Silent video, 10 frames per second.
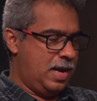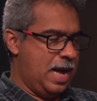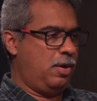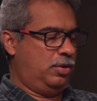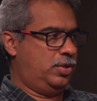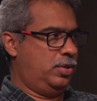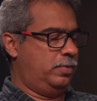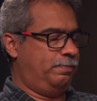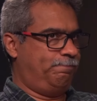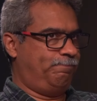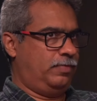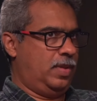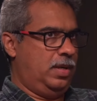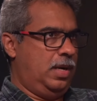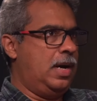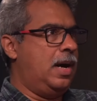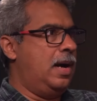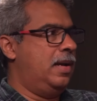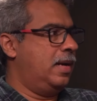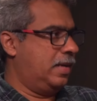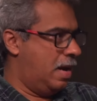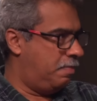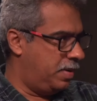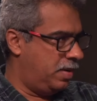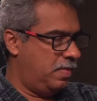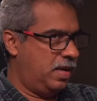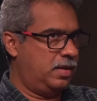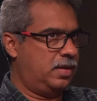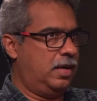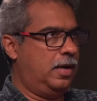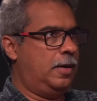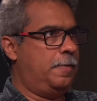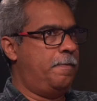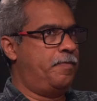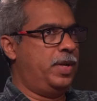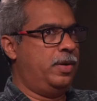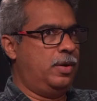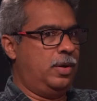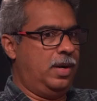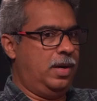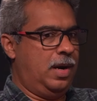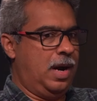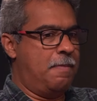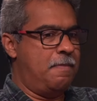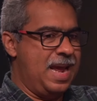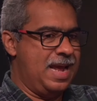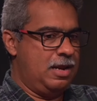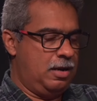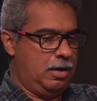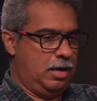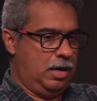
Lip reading: and also an accompaniment, a male